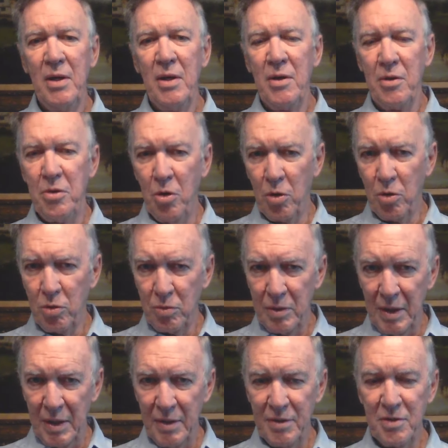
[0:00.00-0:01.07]
you'll
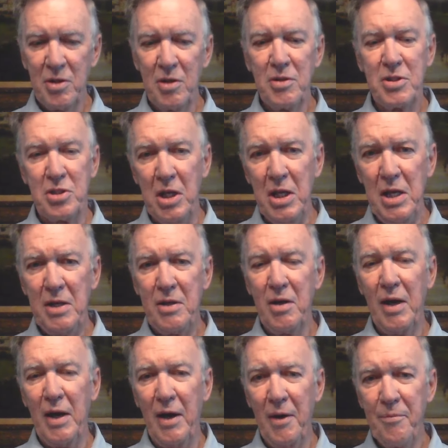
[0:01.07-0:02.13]
seek
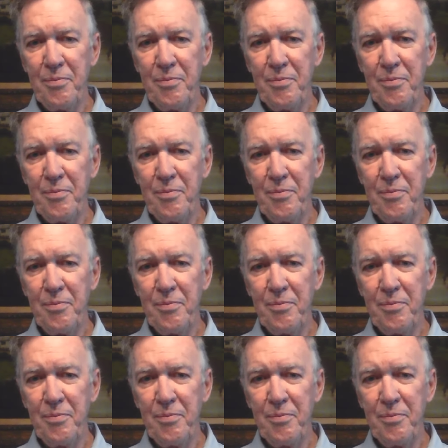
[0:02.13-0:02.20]
uh,